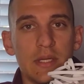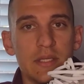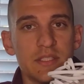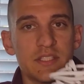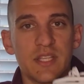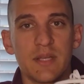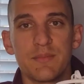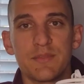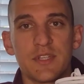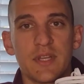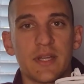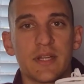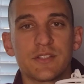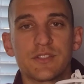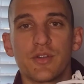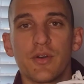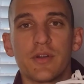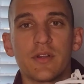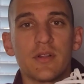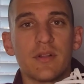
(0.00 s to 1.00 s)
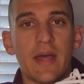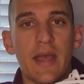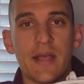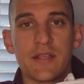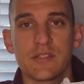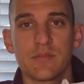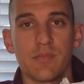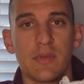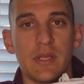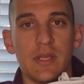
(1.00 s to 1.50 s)
Seems like it's going to
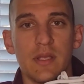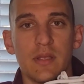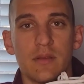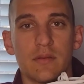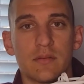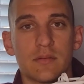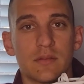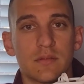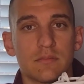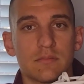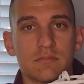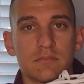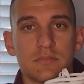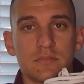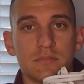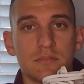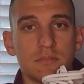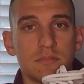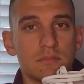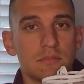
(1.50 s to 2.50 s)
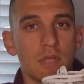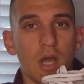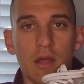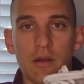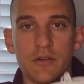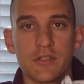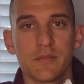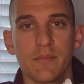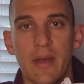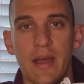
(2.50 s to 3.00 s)
last me
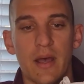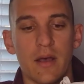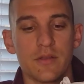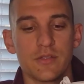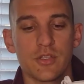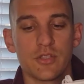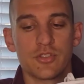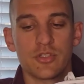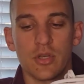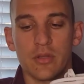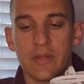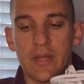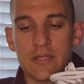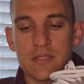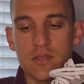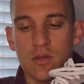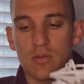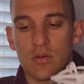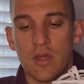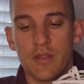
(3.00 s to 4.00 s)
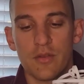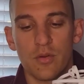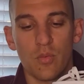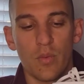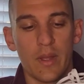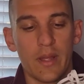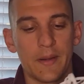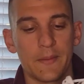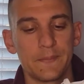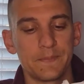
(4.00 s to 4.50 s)
hundreds of miles, so that's another
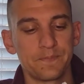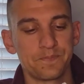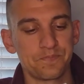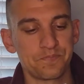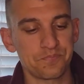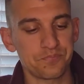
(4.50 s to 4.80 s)
win.